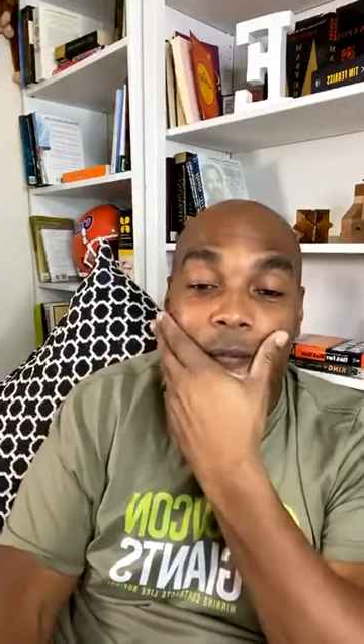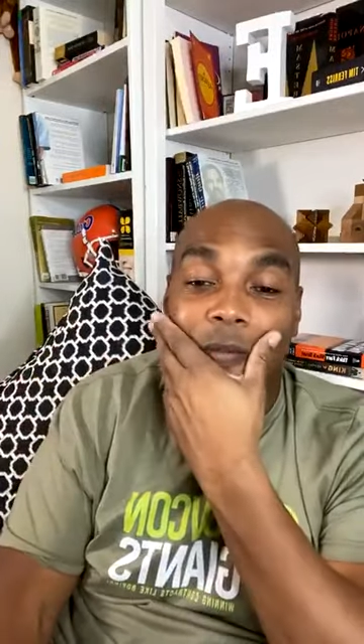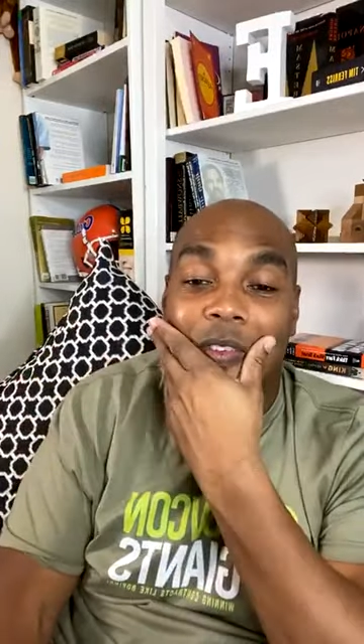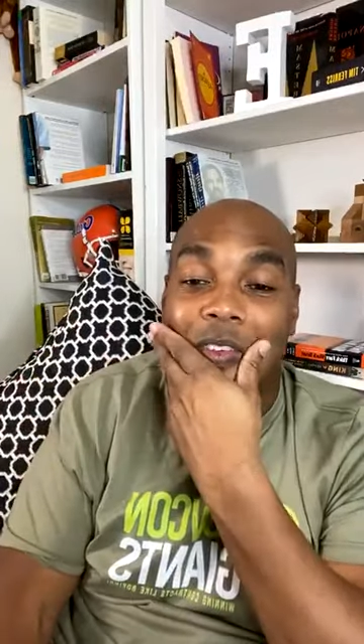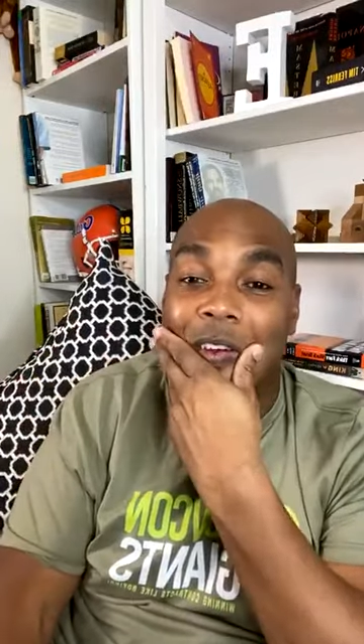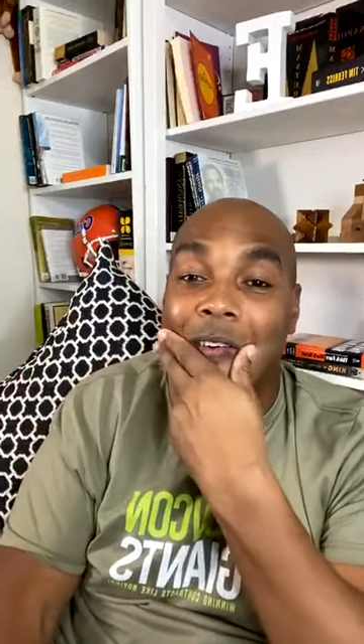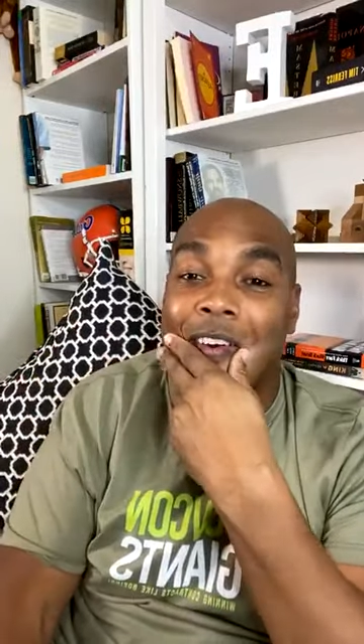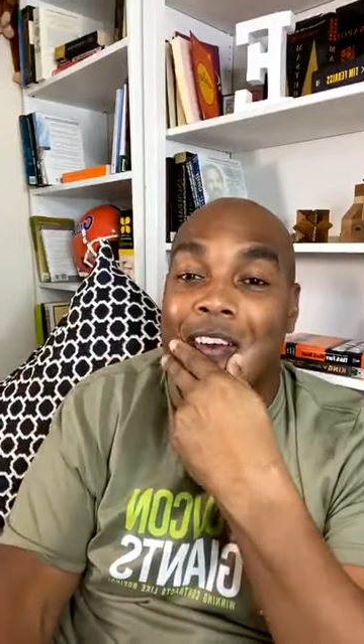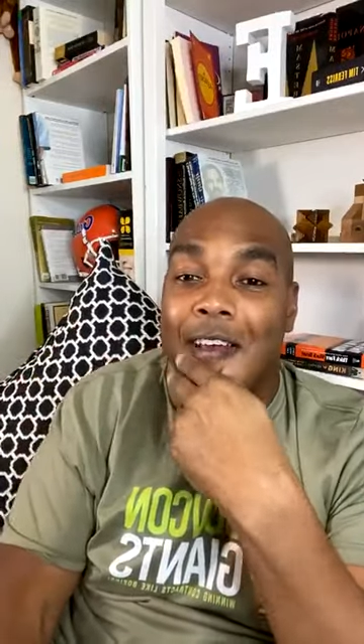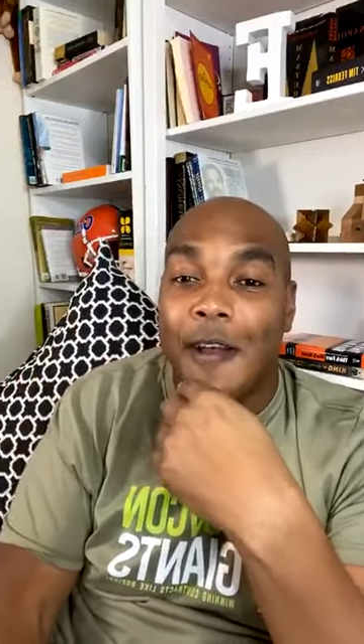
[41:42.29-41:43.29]
So
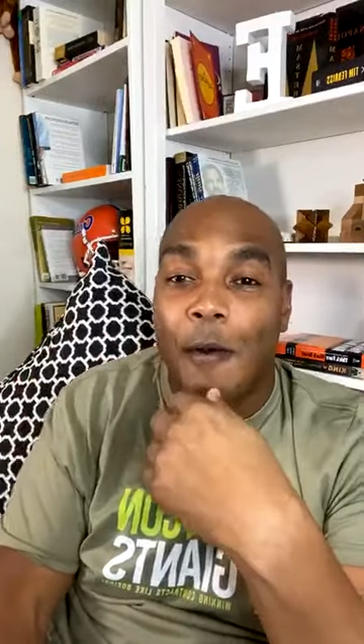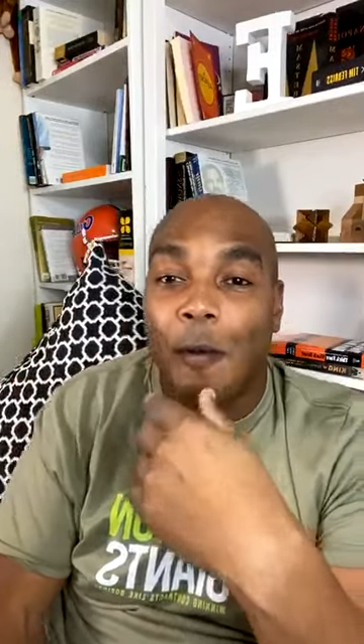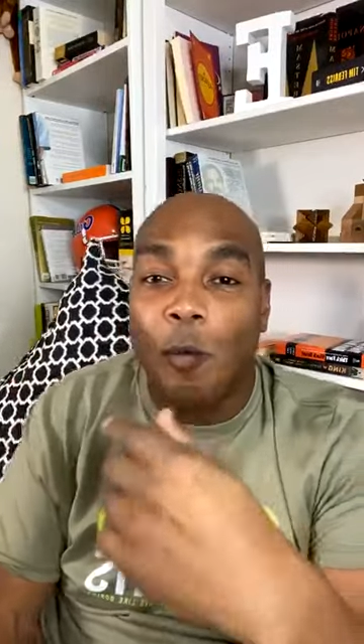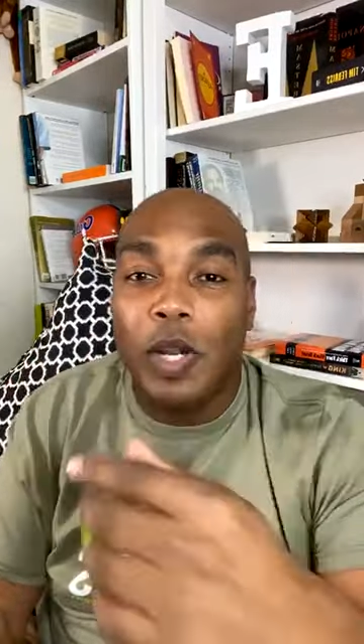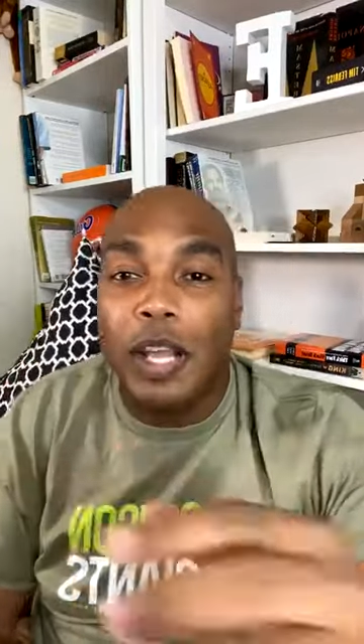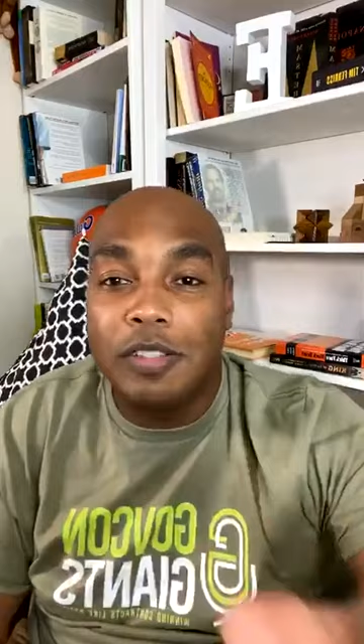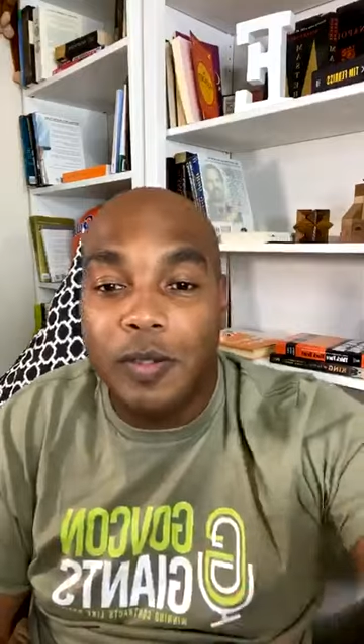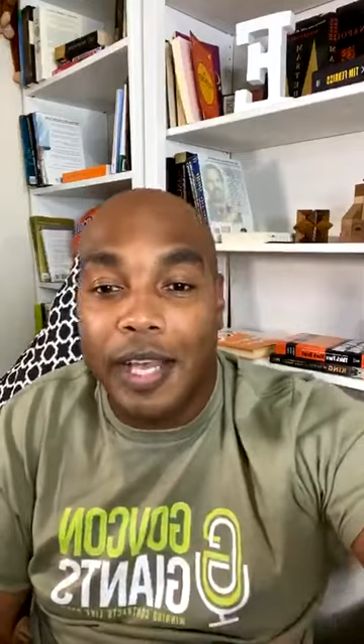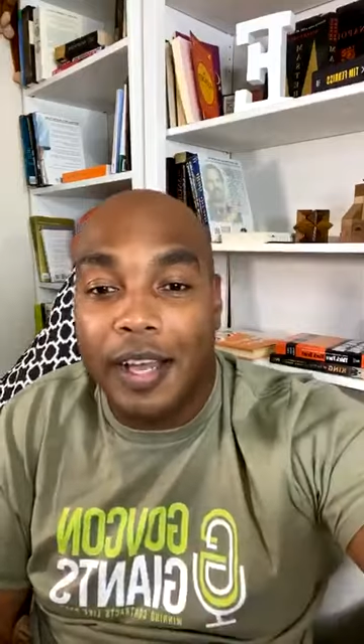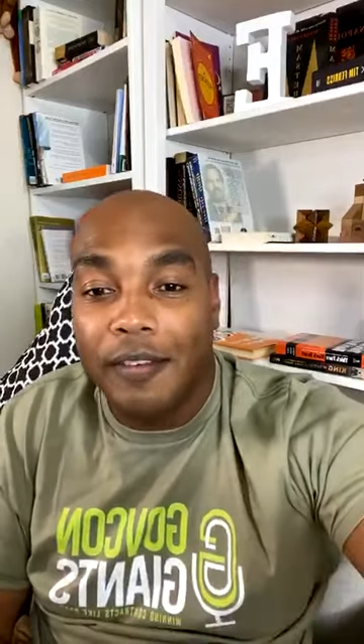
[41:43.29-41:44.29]
what else do you
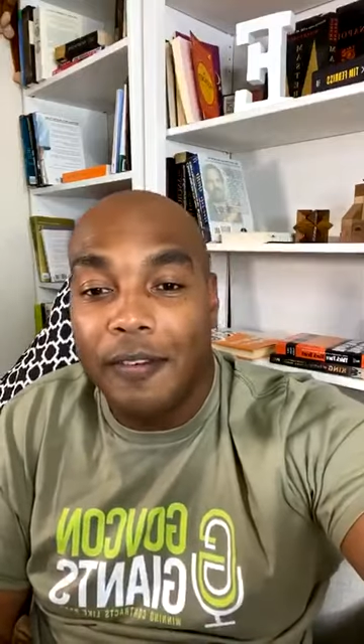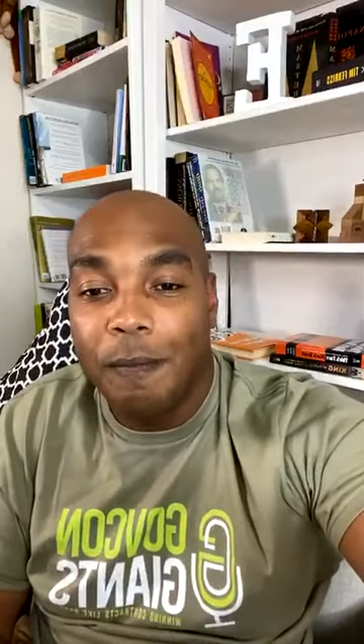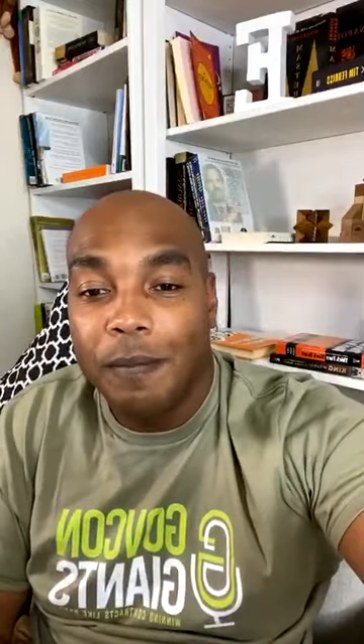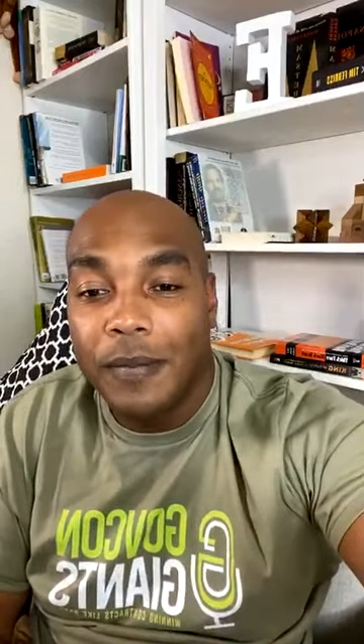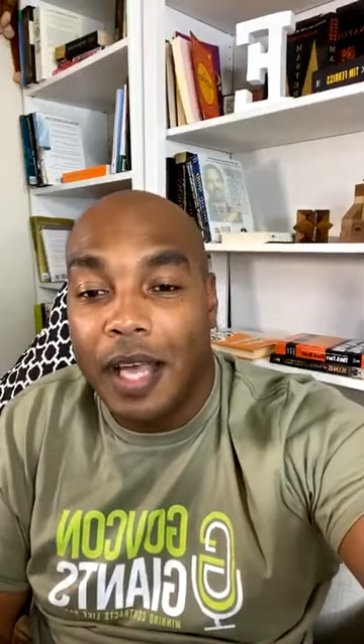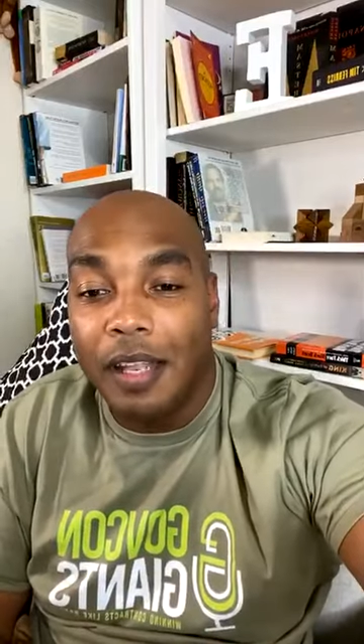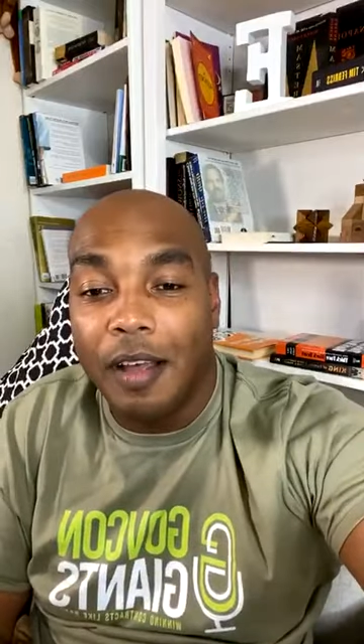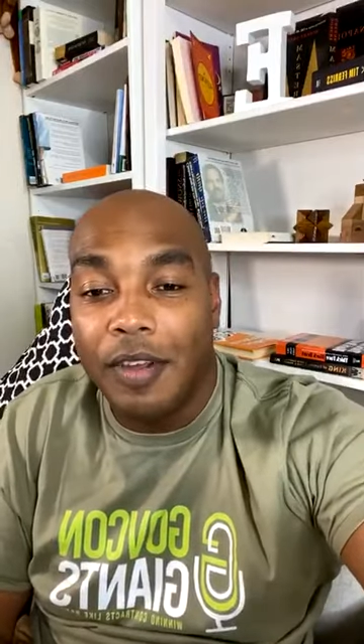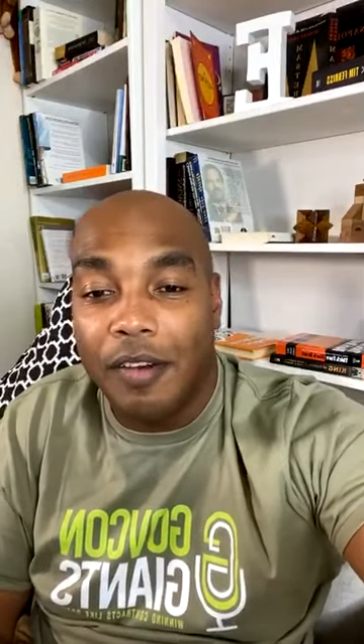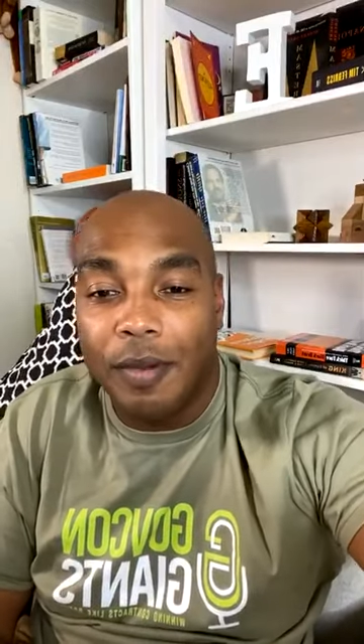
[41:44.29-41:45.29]
have? I love
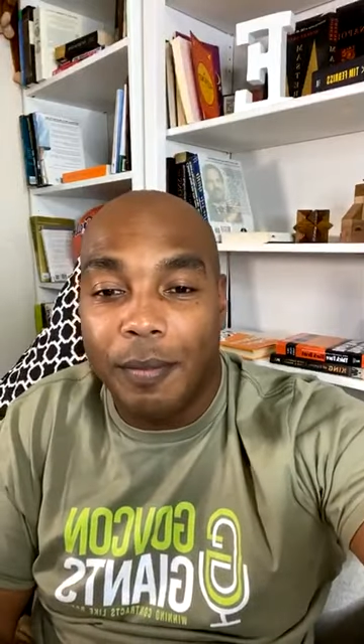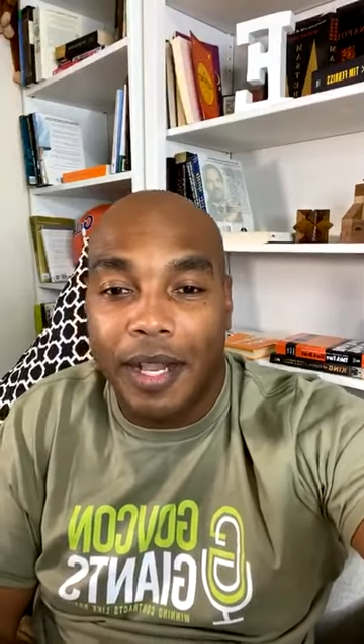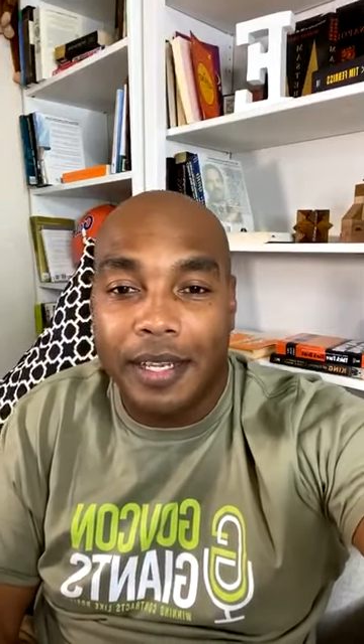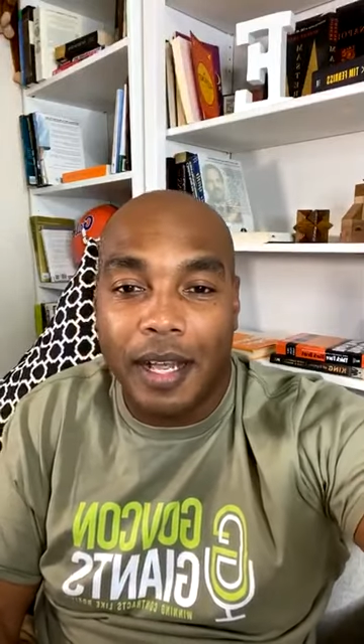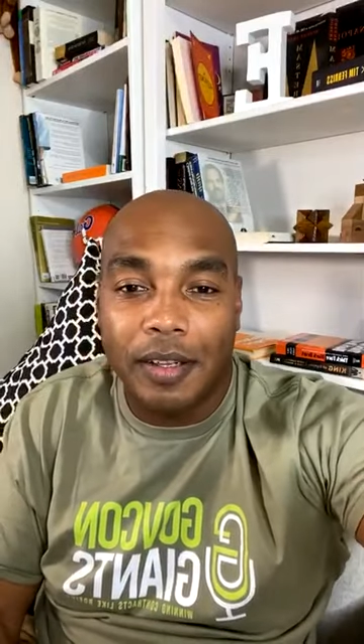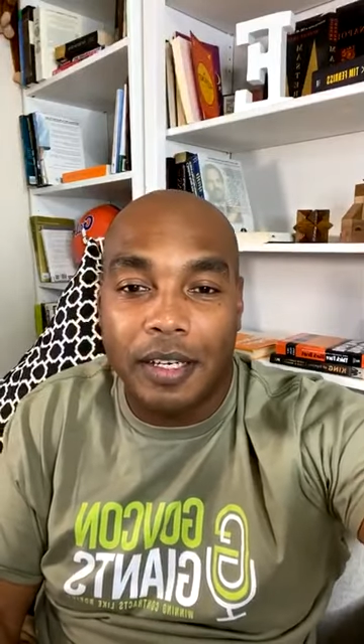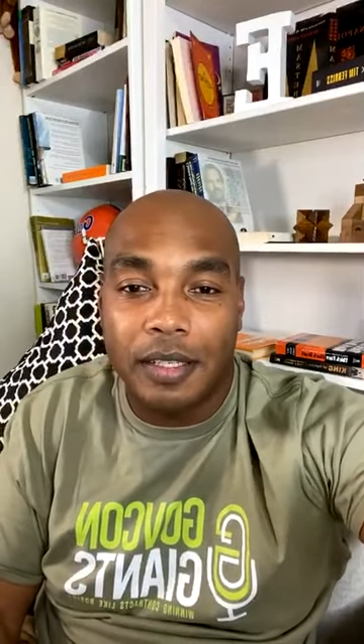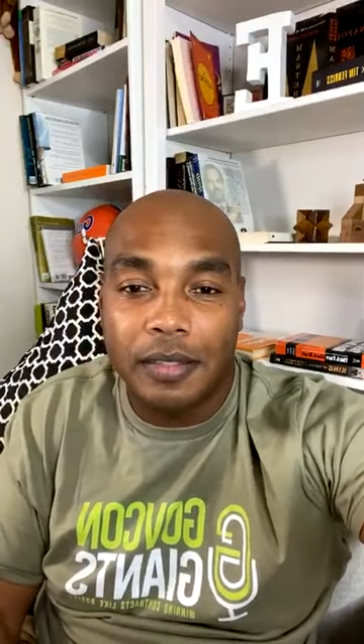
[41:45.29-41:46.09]
everybody out here.